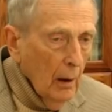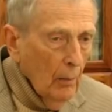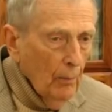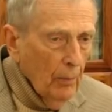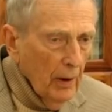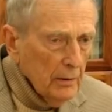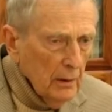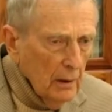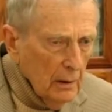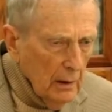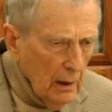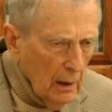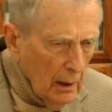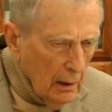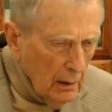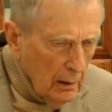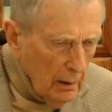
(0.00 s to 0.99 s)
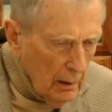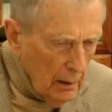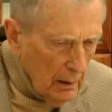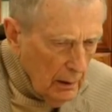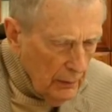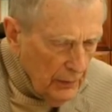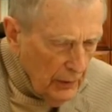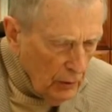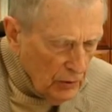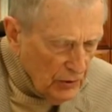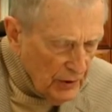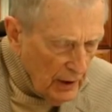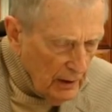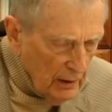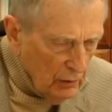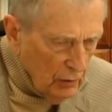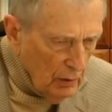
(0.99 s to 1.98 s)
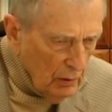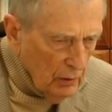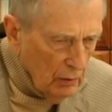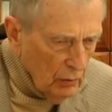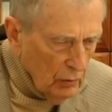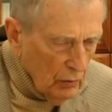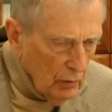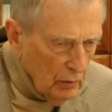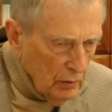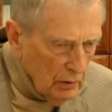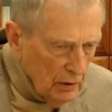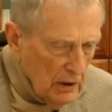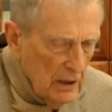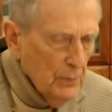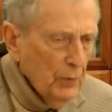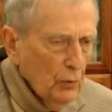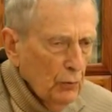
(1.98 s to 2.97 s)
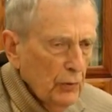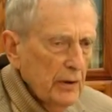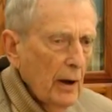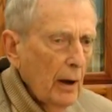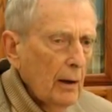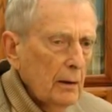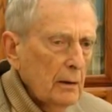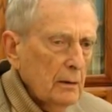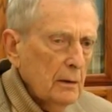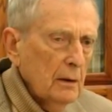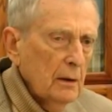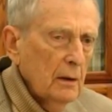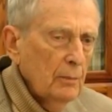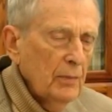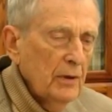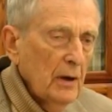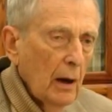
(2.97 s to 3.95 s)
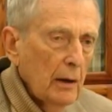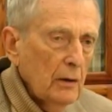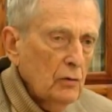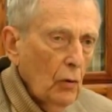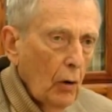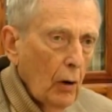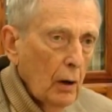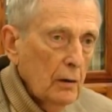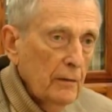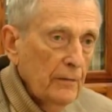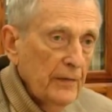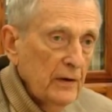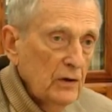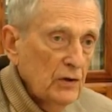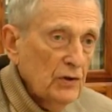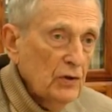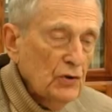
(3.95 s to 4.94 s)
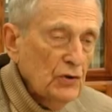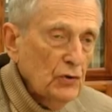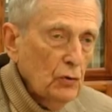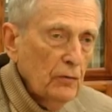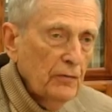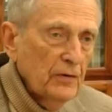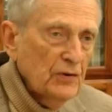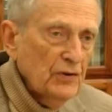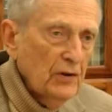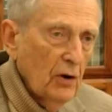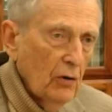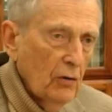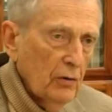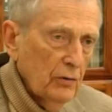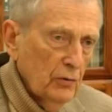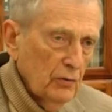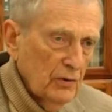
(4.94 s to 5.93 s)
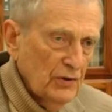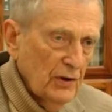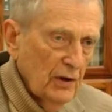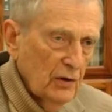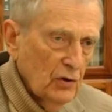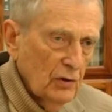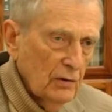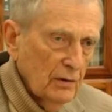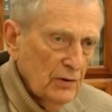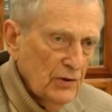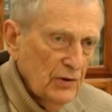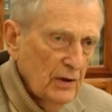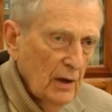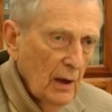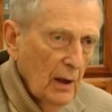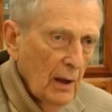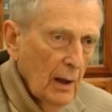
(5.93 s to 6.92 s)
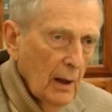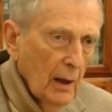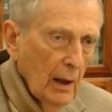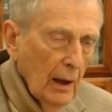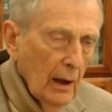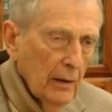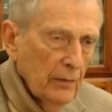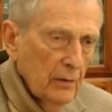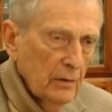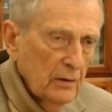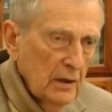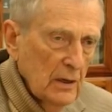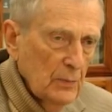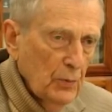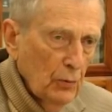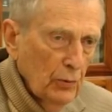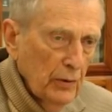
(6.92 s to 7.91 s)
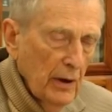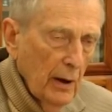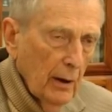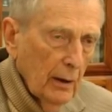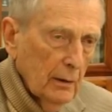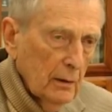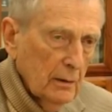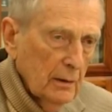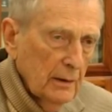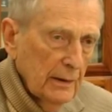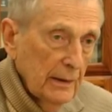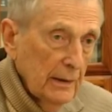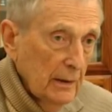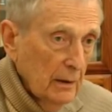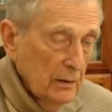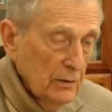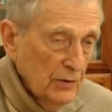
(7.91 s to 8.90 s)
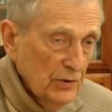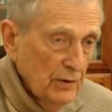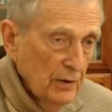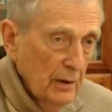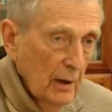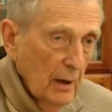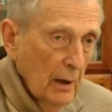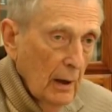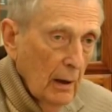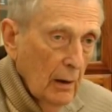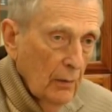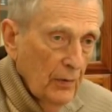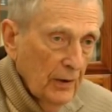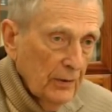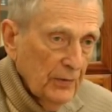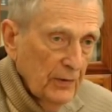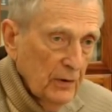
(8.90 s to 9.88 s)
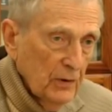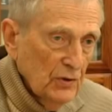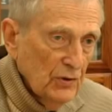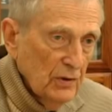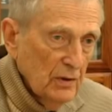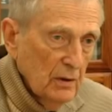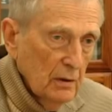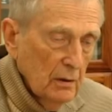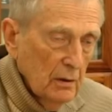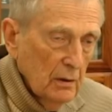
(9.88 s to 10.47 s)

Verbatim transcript: But there's a deeper reality behind all of these surface characterizations. And the deeper reality is that this